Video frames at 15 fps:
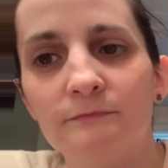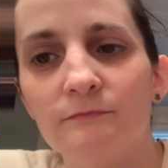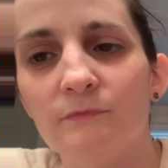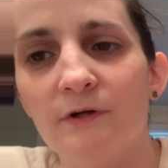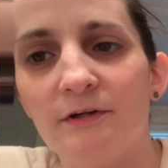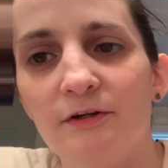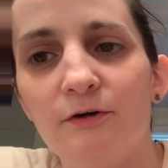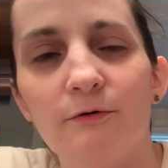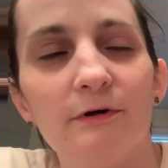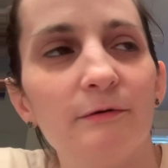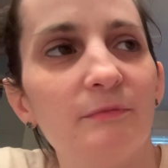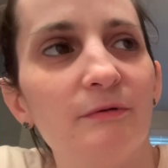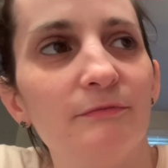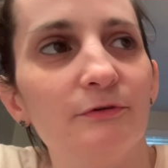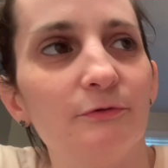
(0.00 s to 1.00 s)
I know, I
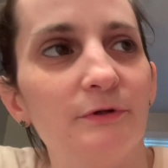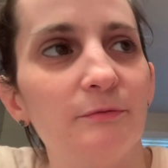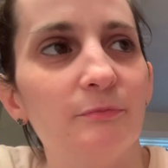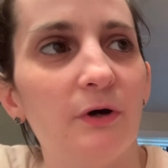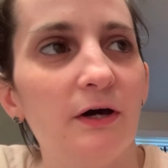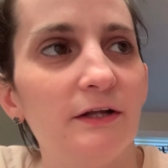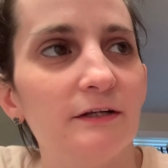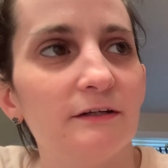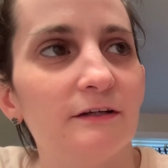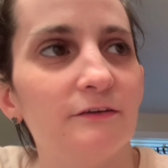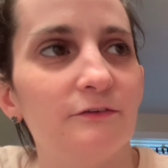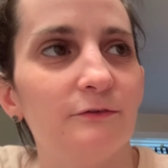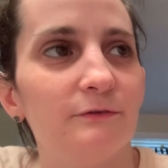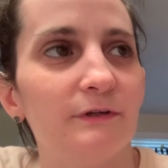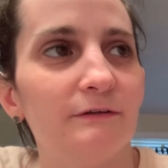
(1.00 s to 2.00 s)
remember we bought it because
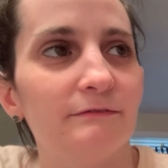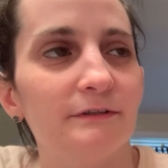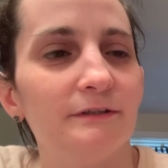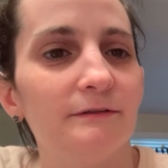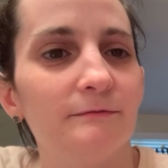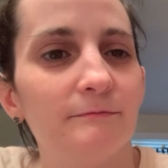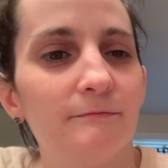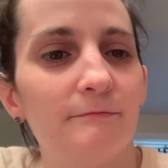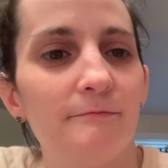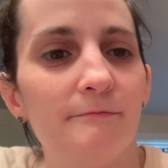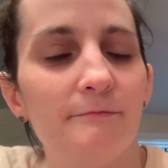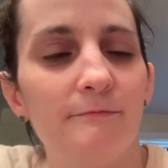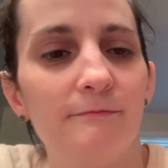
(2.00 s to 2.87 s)
you love it. Mm -hmm.